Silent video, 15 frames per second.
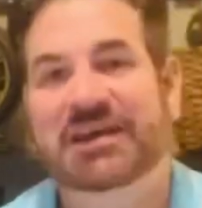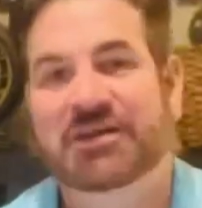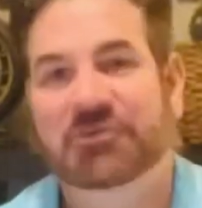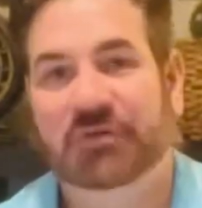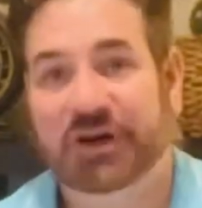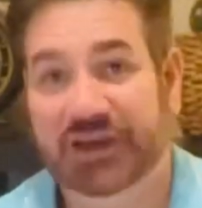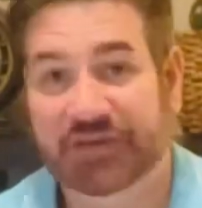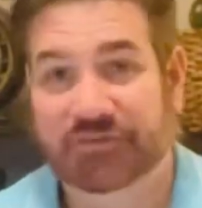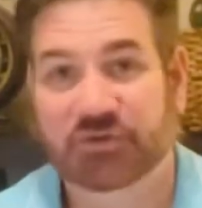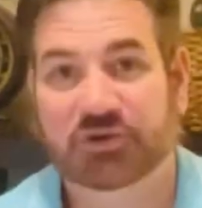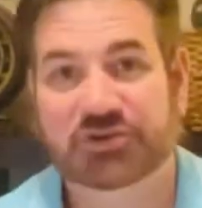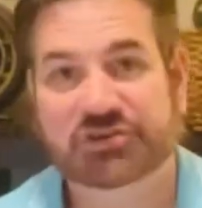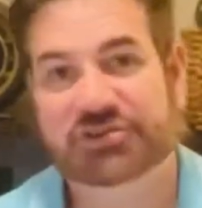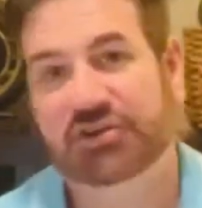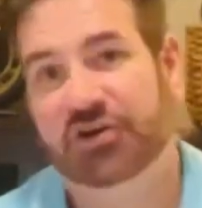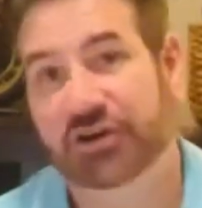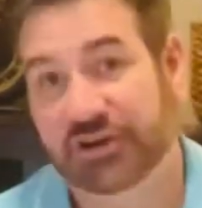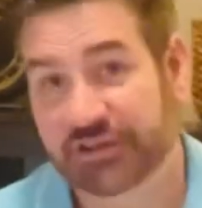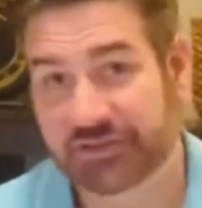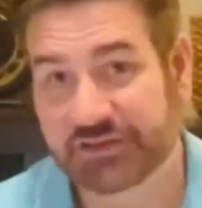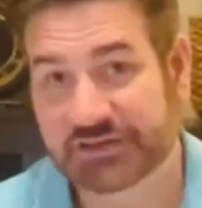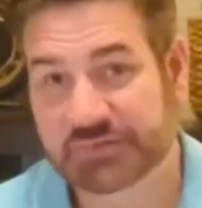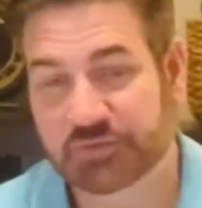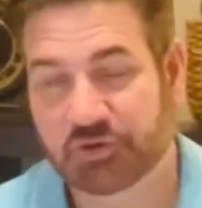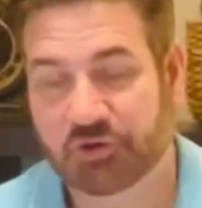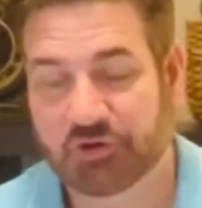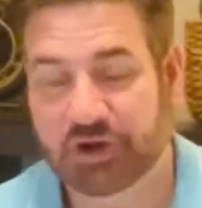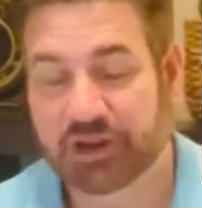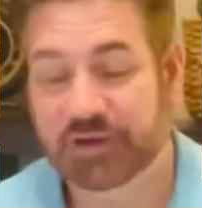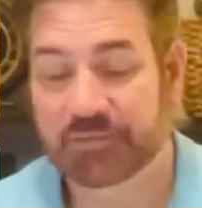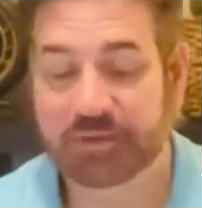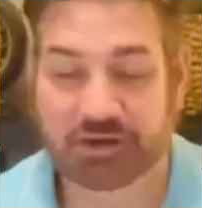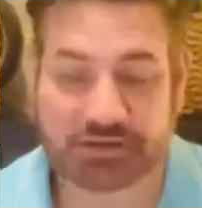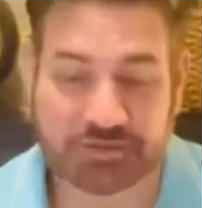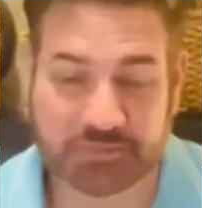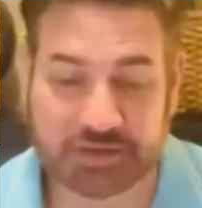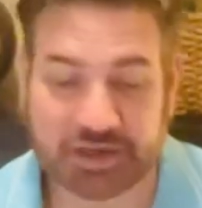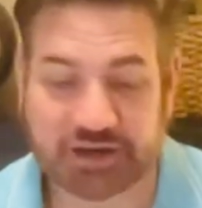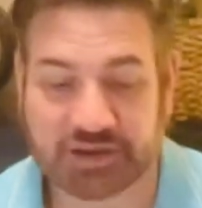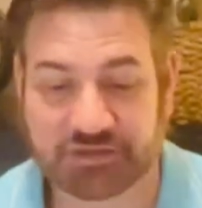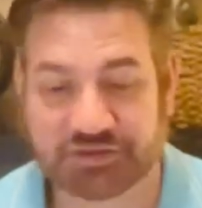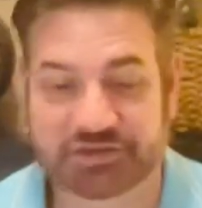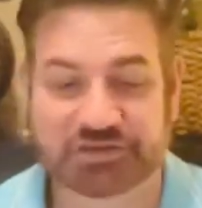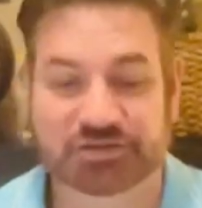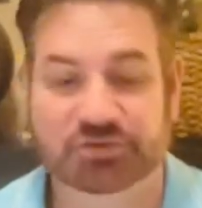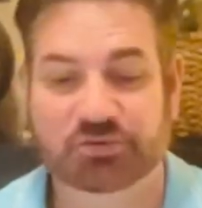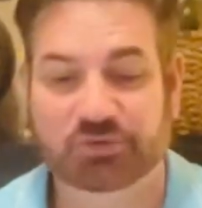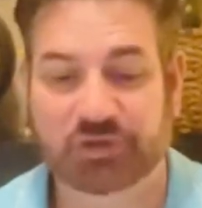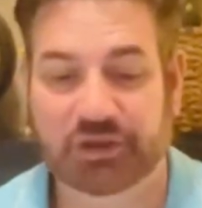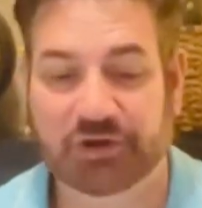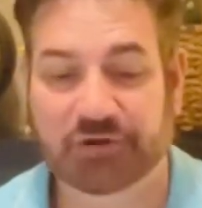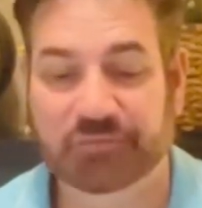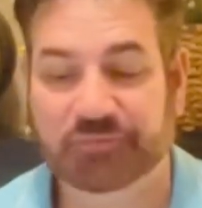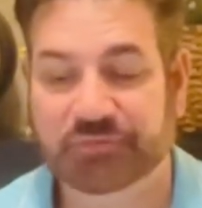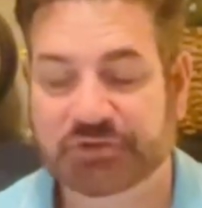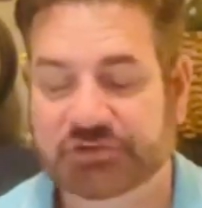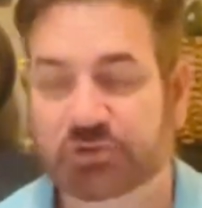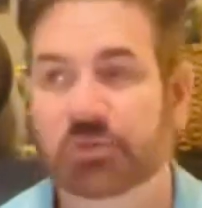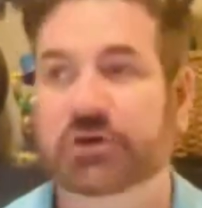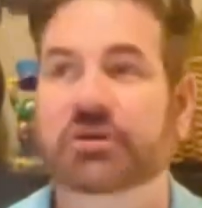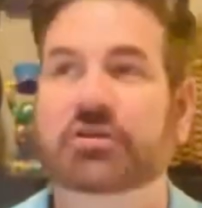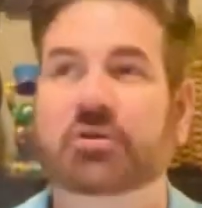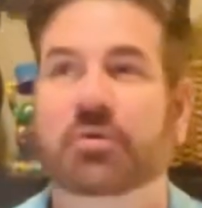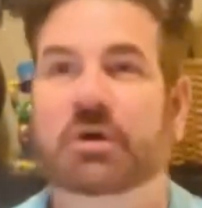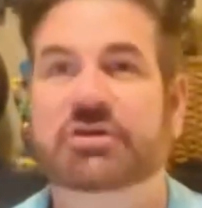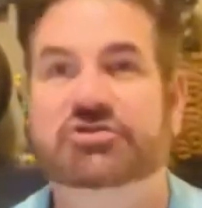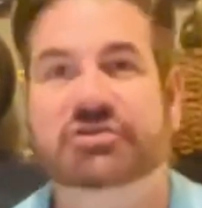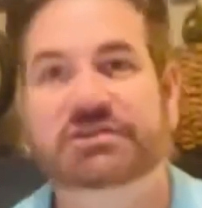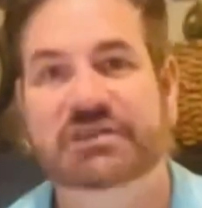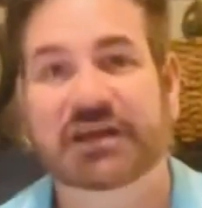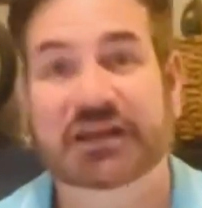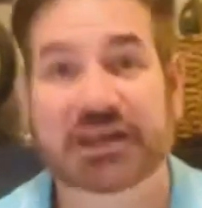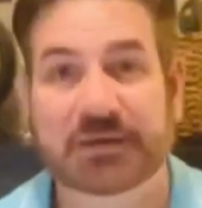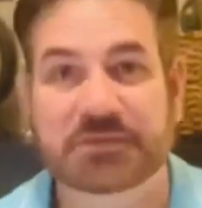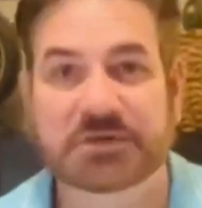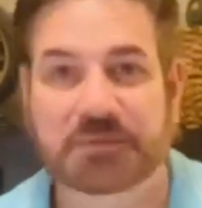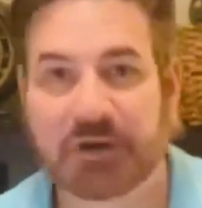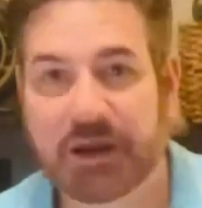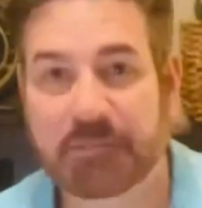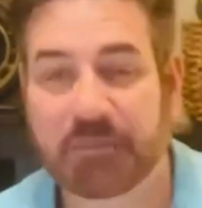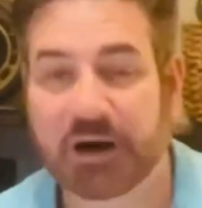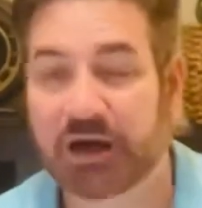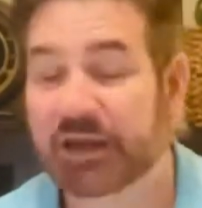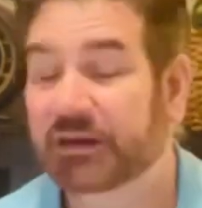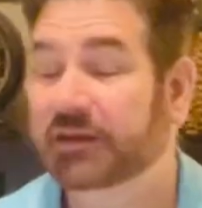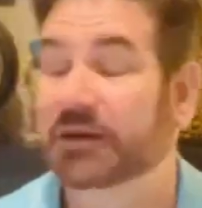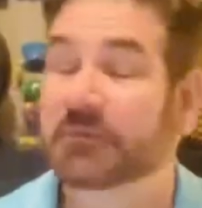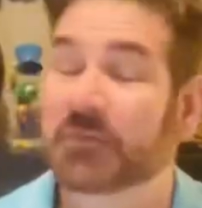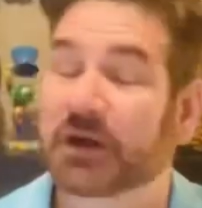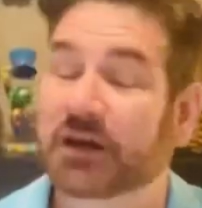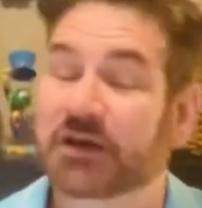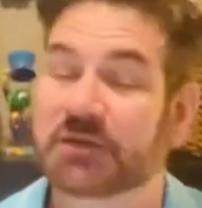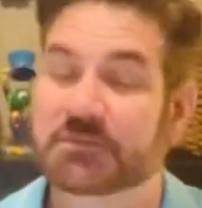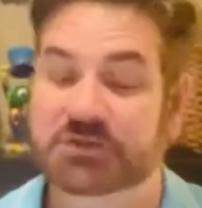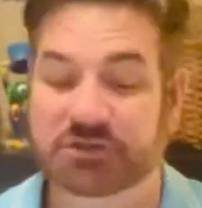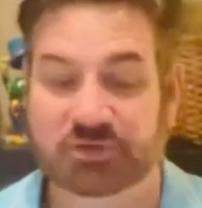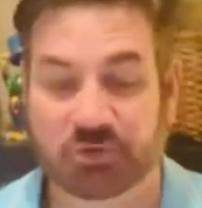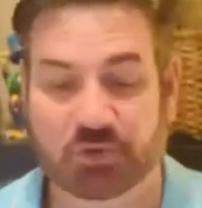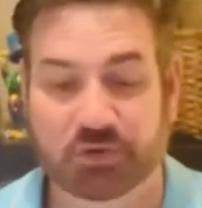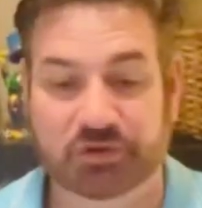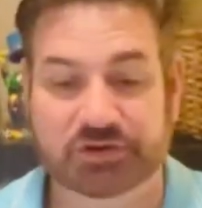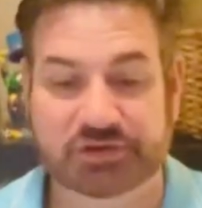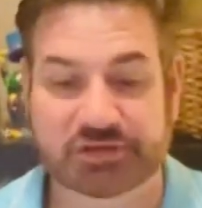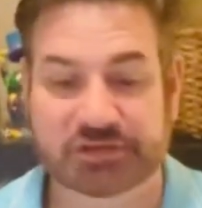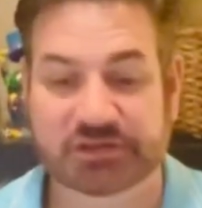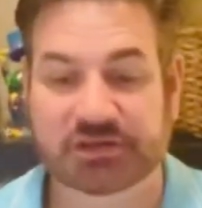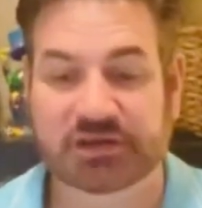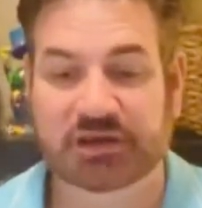when I first started this program at the beginning of the school year. So one of the questions that came to my mind, and it might come to yours, is